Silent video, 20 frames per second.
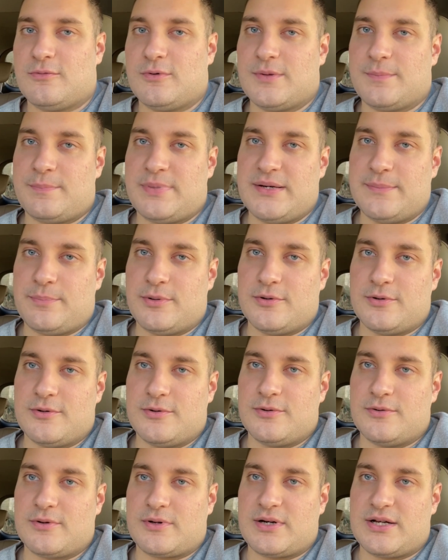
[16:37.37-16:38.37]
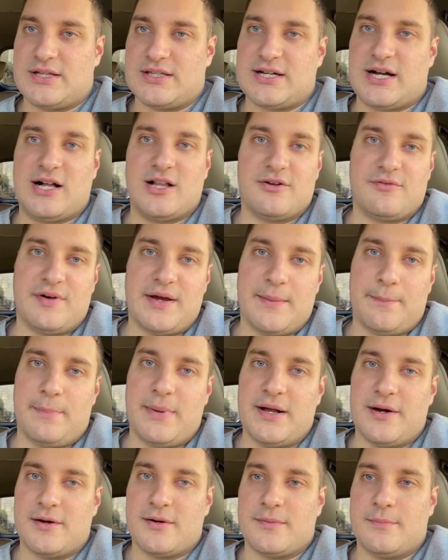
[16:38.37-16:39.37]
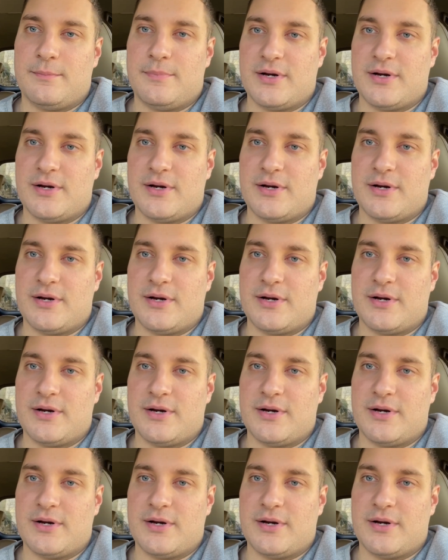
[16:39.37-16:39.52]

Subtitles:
What people can tolerate better.